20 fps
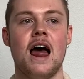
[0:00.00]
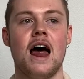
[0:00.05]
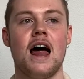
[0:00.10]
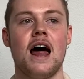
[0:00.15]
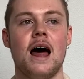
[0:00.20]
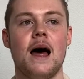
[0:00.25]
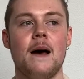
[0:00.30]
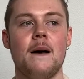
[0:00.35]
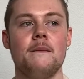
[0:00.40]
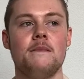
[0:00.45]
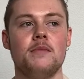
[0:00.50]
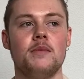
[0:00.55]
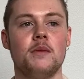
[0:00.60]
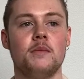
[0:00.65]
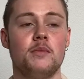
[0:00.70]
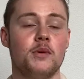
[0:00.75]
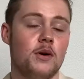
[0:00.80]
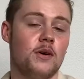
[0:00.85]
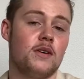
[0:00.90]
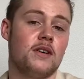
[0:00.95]

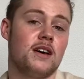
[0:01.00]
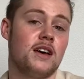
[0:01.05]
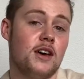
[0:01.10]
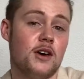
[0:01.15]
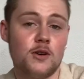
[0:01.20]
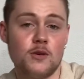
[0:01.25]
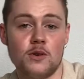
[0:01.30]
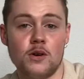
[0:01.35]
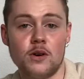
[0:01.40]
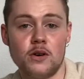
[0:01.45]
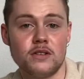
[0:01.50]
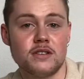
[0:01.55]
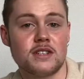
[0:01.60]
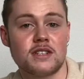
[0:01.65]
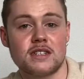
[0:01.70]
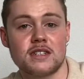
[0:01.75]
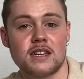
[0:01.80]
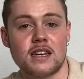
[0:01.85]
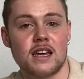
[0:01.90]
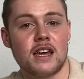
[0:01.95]
But who
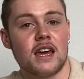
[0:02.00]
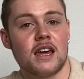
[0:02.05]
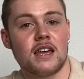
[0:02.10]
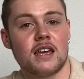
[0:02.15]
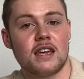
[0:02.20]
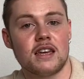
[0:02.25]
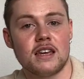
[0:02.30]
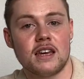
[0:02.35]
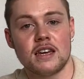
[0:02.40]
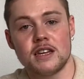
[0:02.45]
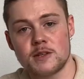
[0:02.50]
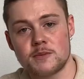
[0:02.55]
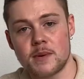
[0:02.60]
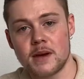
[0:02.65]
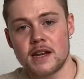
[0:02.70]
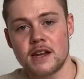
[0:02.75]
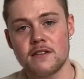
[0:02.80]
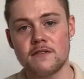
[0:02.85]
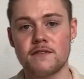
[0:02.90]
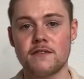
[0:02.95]
knows, he's
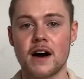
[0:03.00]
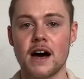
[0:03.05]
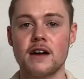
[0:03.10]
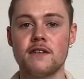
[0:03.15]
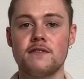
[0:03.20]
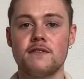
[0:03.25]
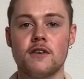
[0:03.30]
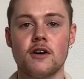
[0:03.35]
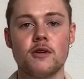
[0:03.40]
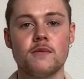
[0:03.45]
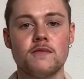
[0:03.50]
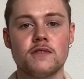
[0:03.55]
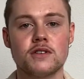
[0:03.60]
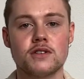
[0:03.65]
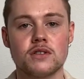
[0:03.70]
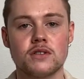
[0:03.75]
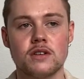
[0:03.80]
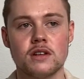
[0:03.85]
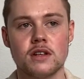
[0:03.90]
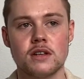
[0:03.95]
been in fine form for
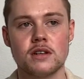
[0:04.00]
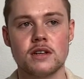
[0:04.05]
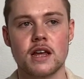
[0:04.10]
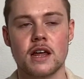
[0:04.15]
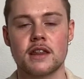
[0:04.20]
Sunderland.